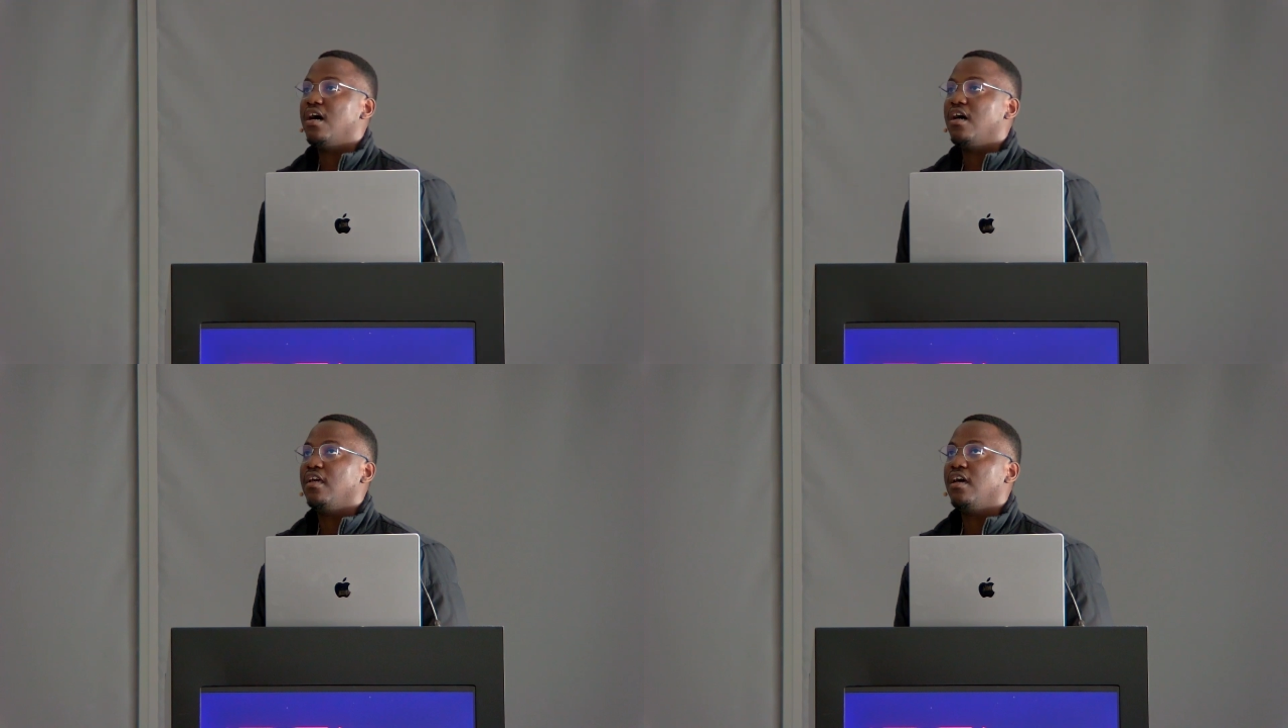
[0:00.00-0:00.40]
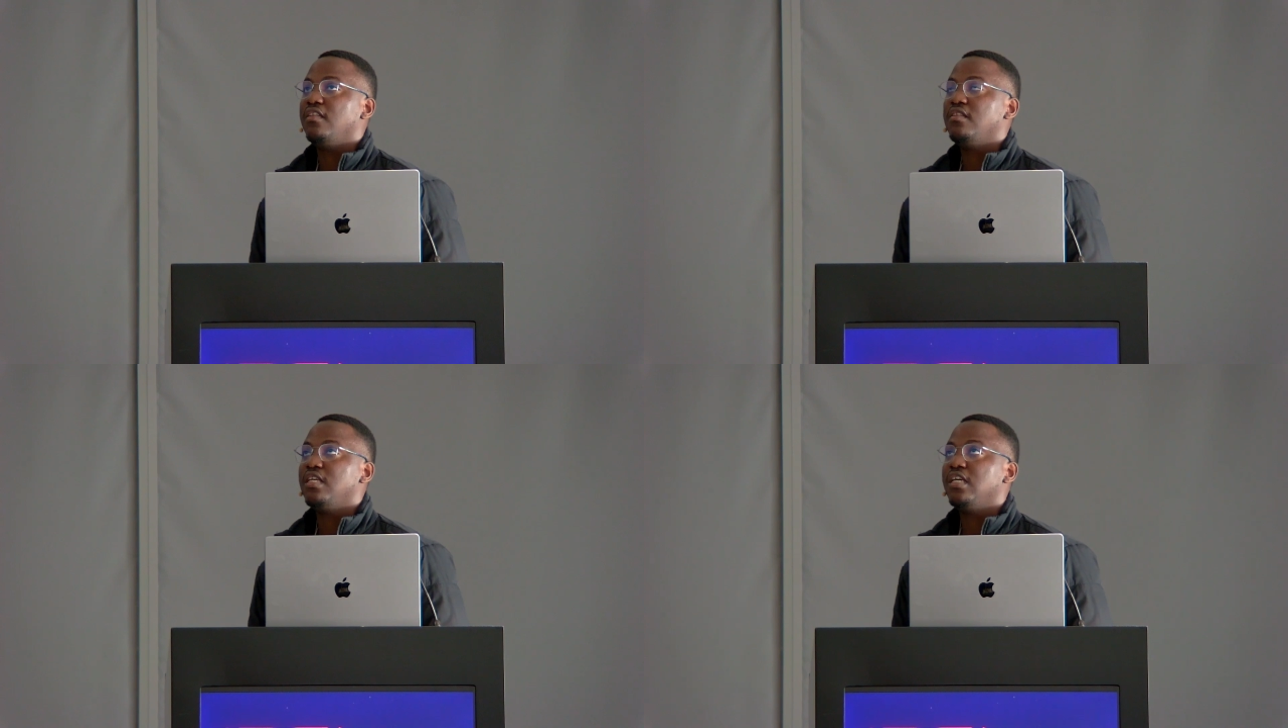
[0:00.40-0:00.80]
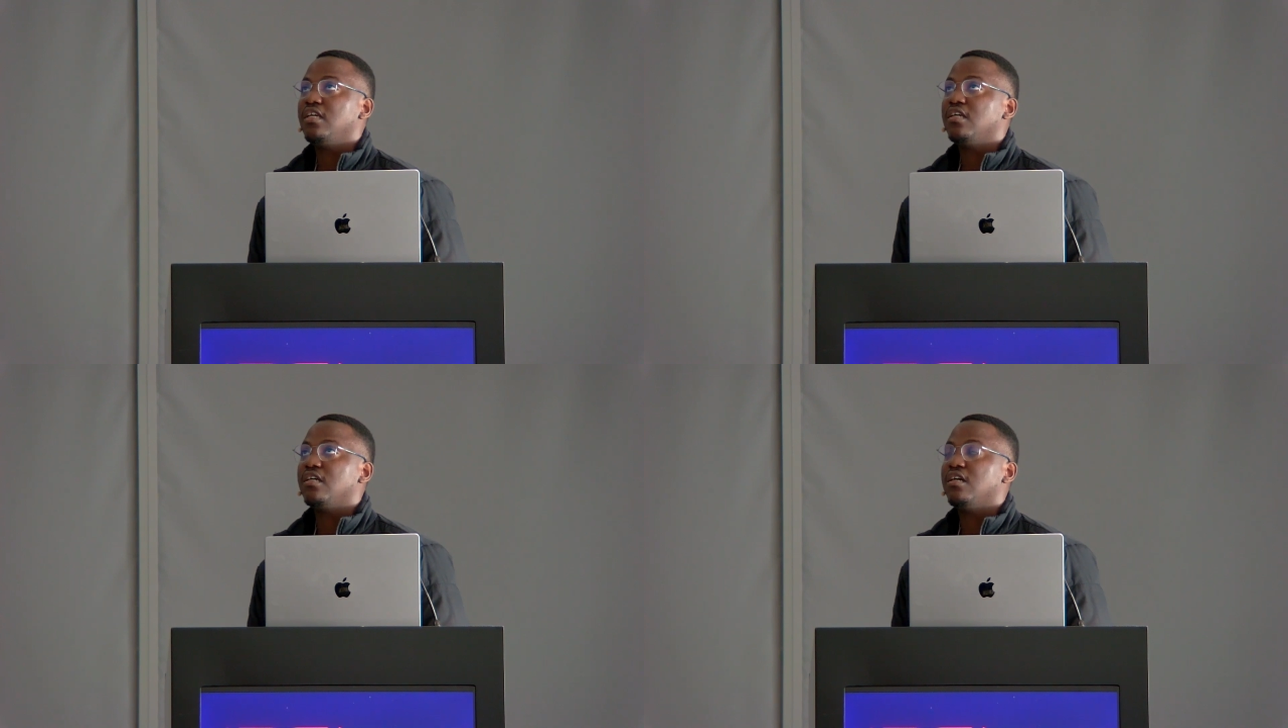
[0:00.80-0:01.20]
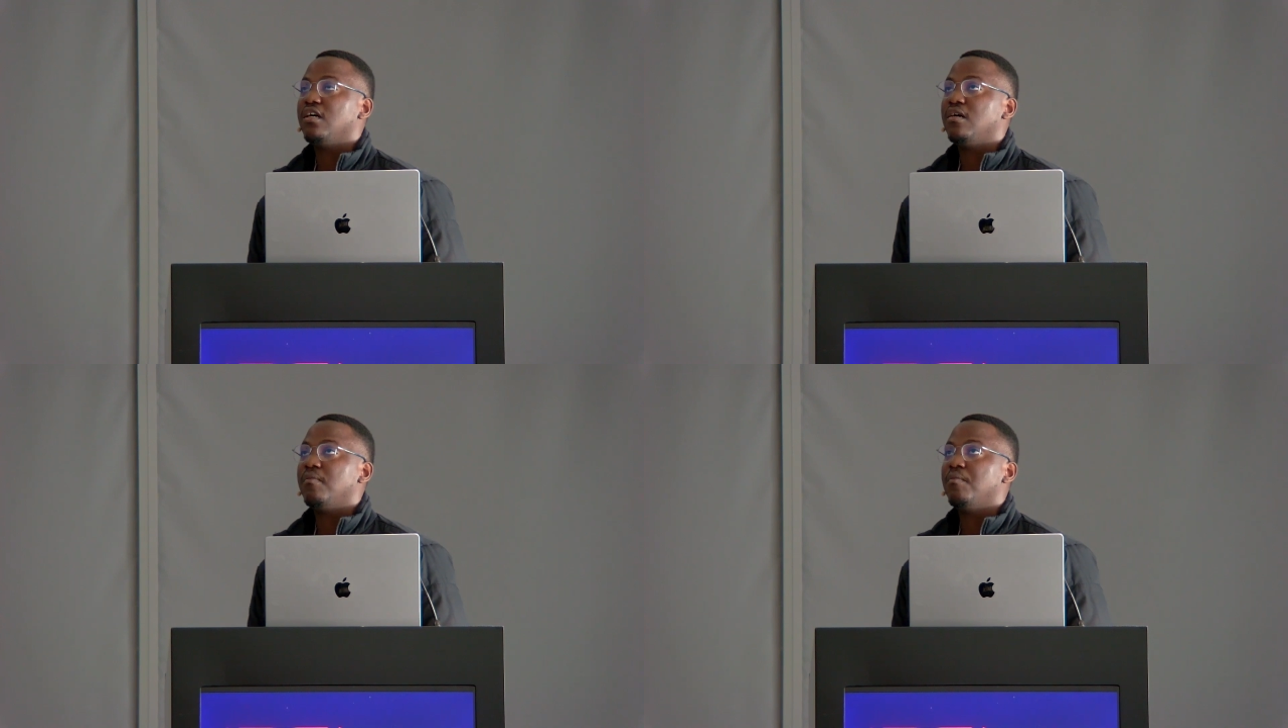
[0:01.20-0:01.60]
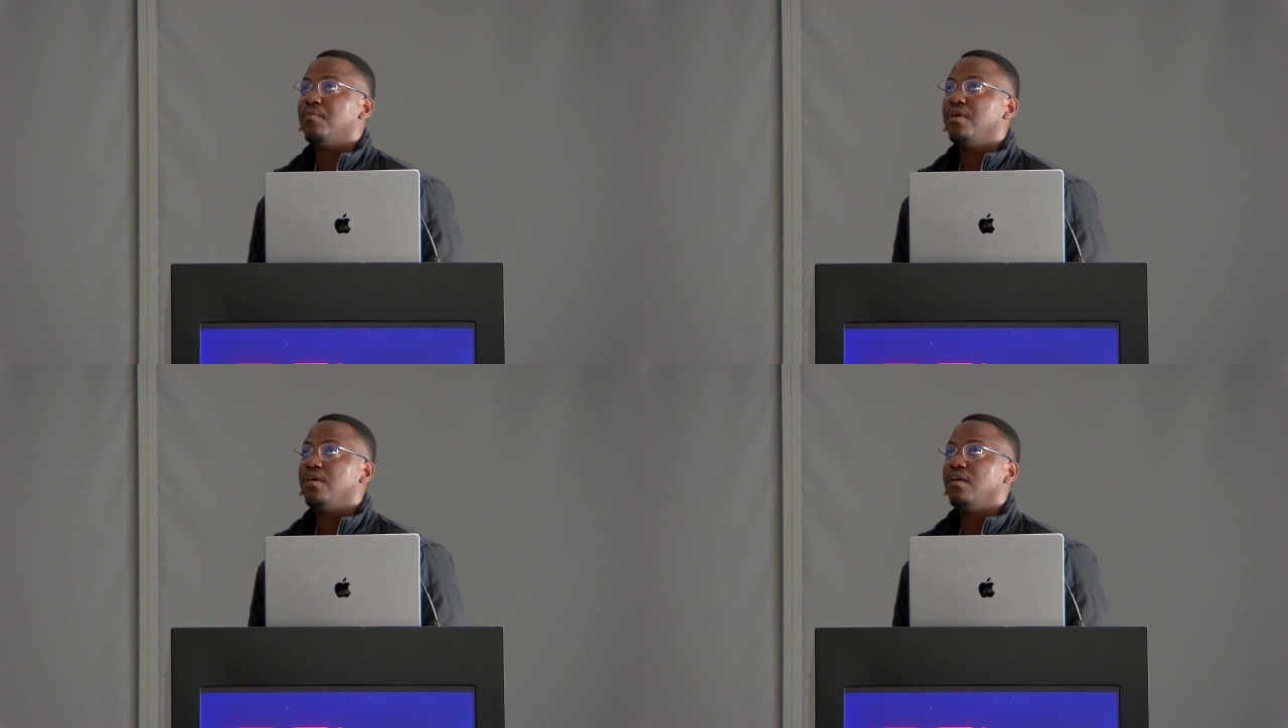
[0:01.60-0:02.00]
I think
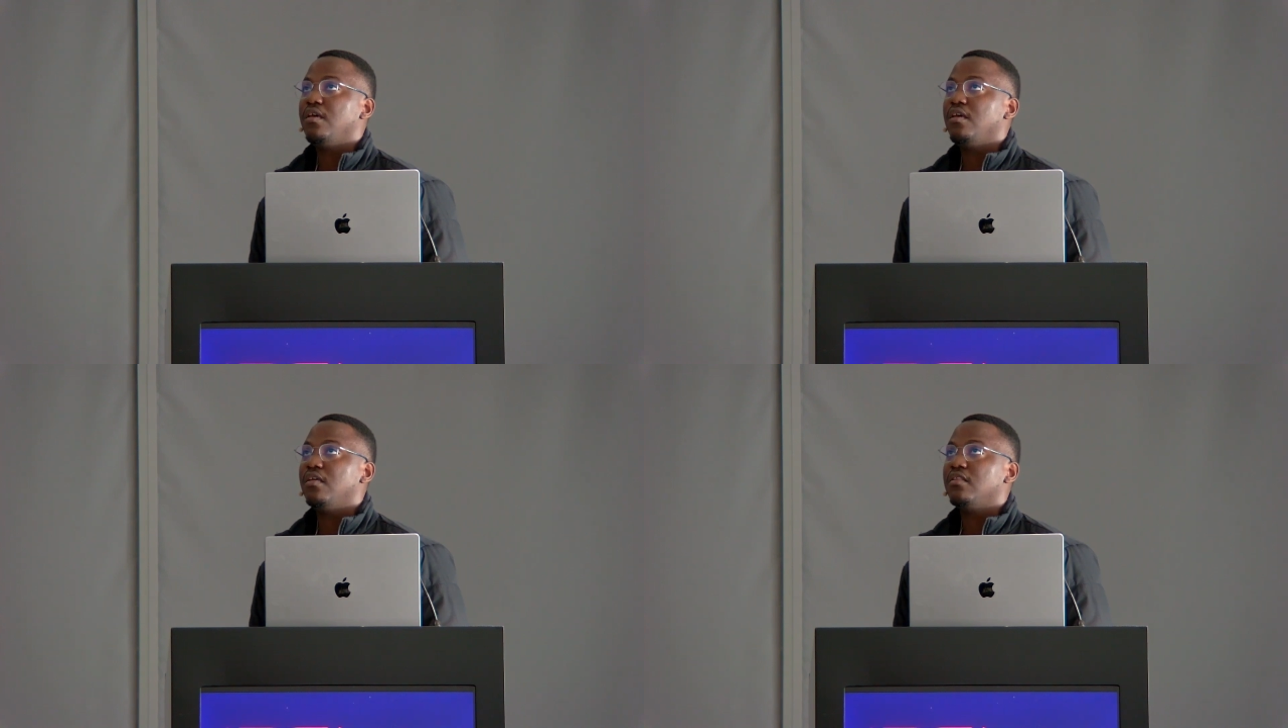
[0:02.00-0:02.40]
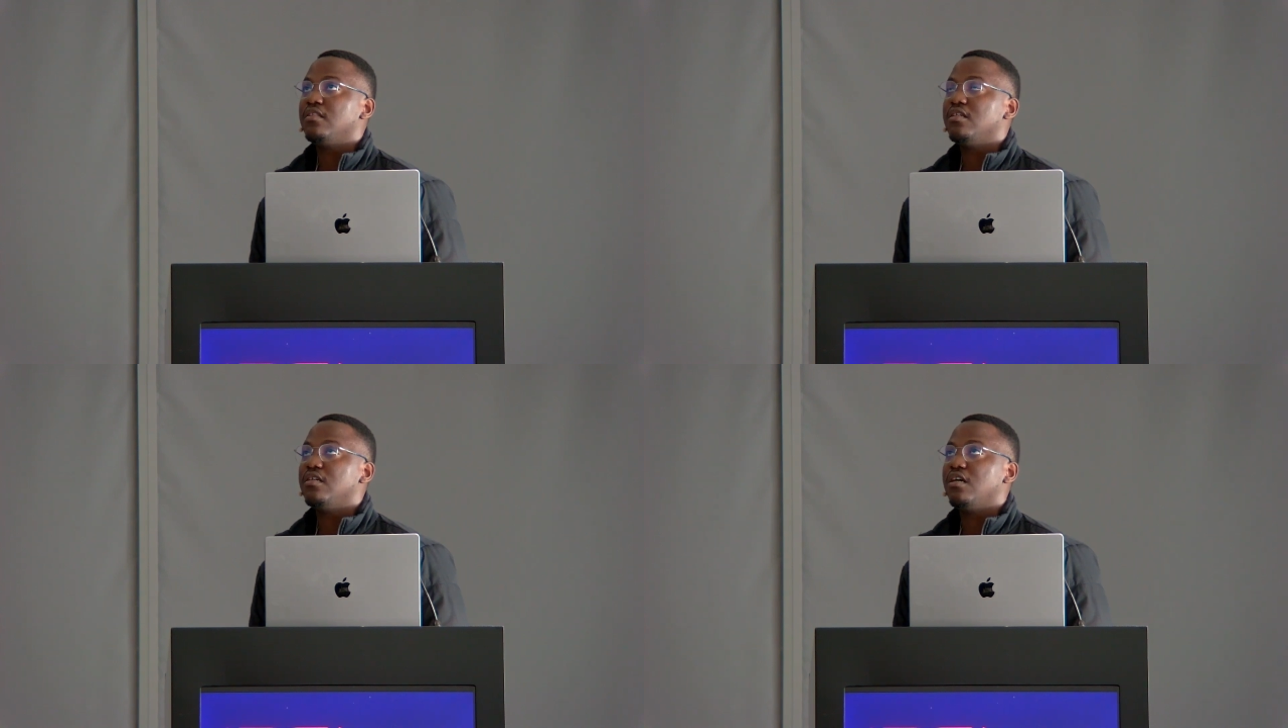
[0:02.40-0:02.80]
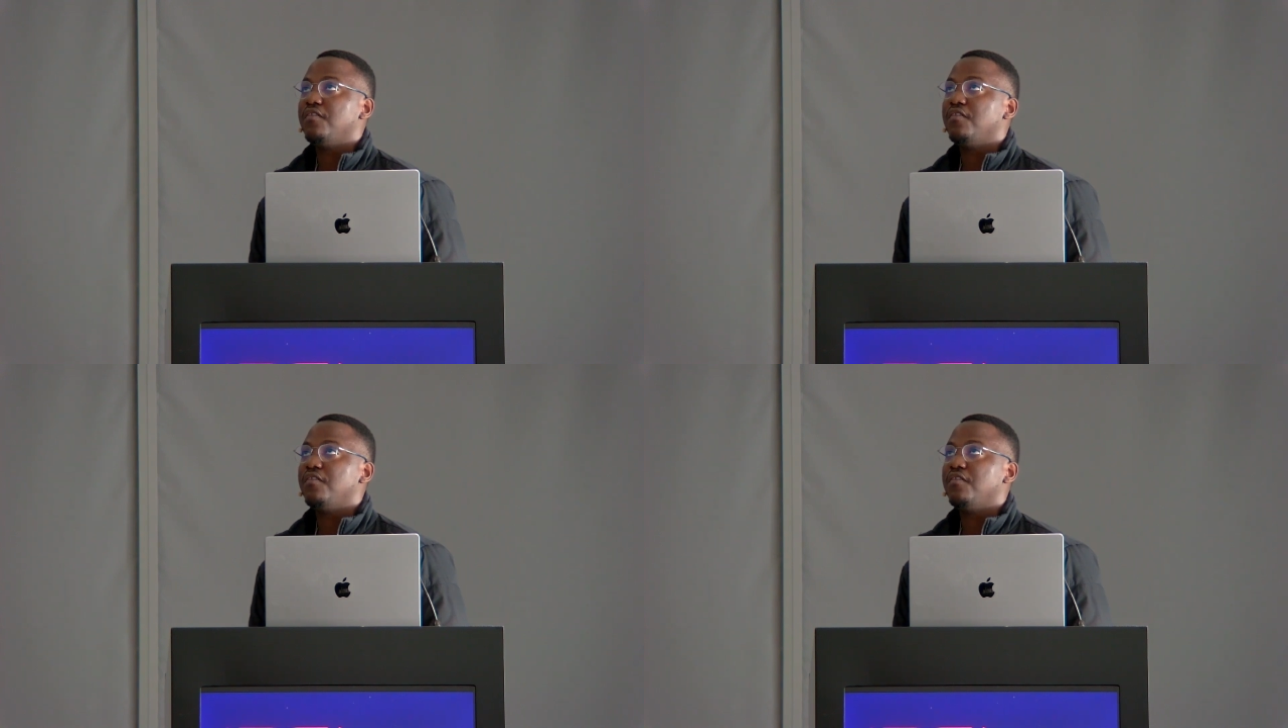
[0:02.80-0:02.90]
the